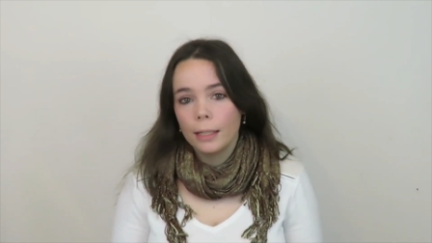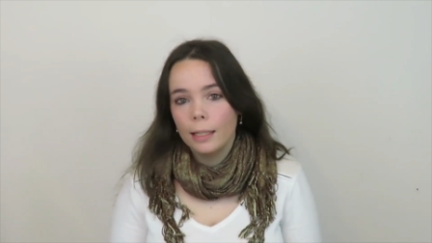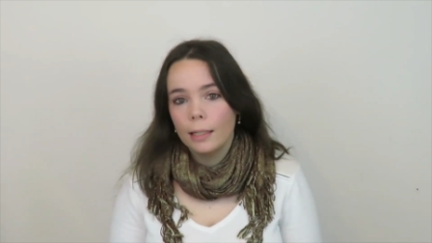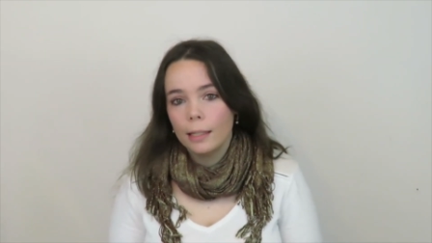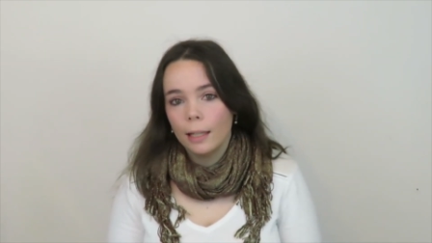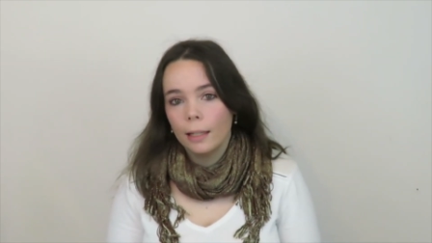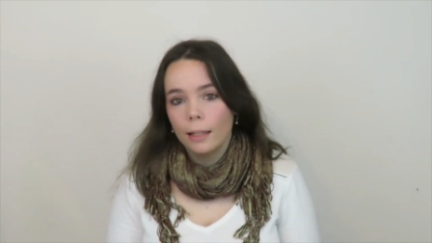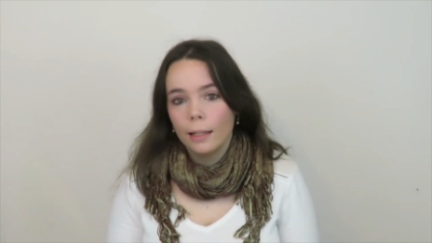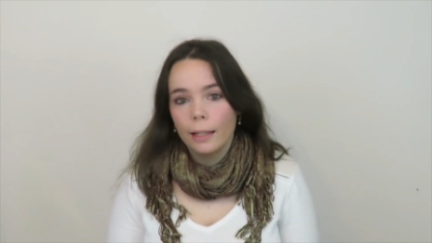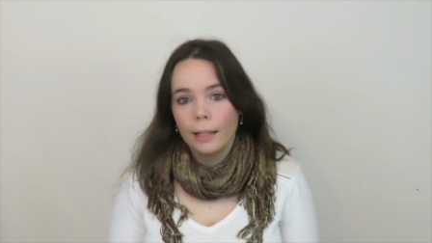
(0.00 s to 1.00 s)
sneezing
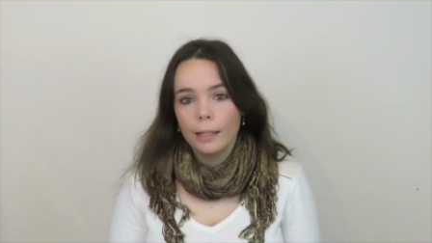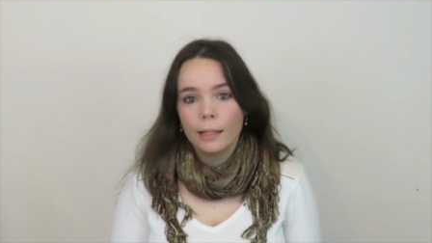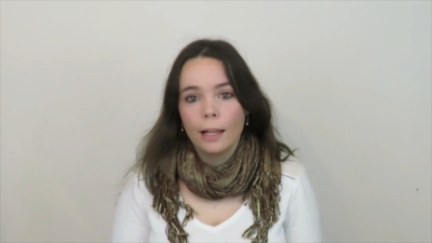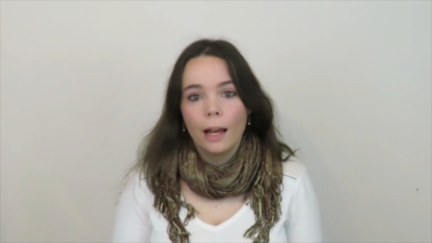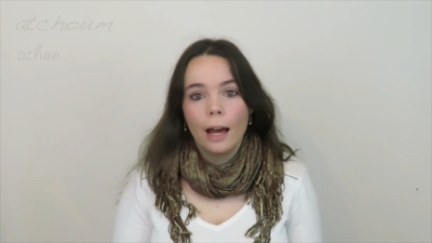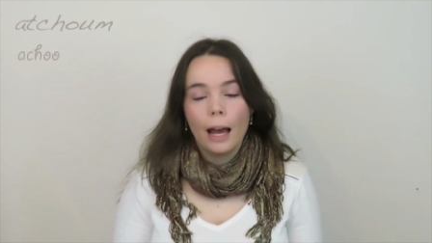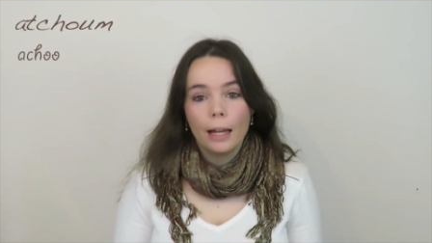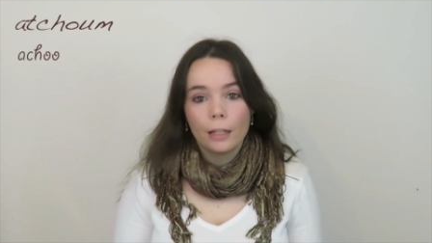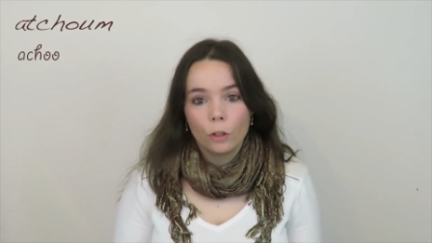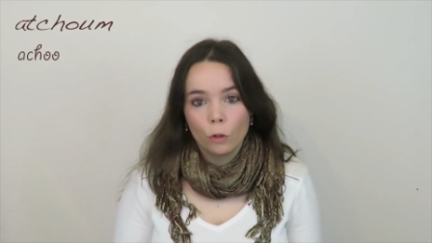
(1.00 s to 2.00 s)
is
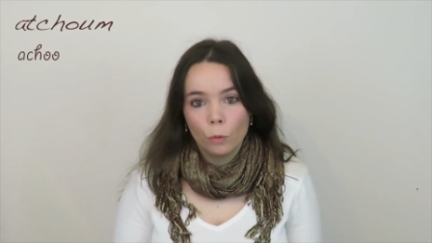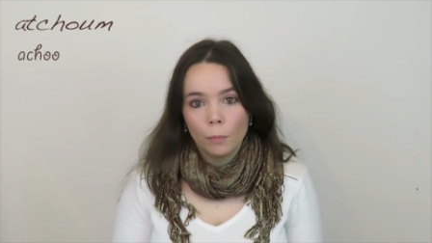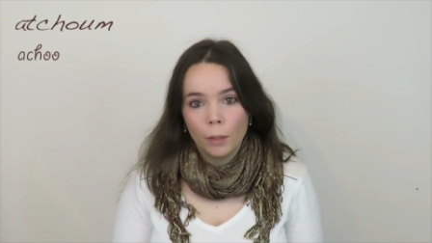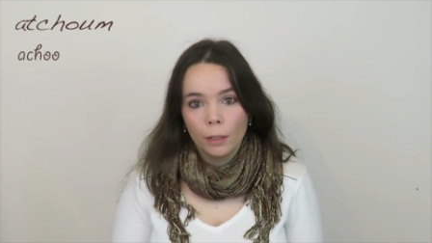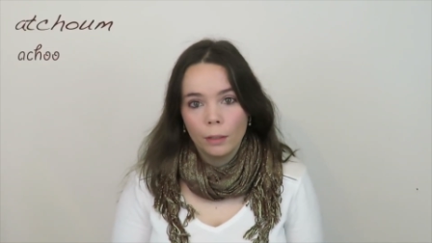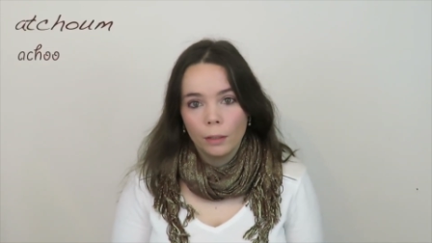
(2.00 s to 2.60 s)
atchoum.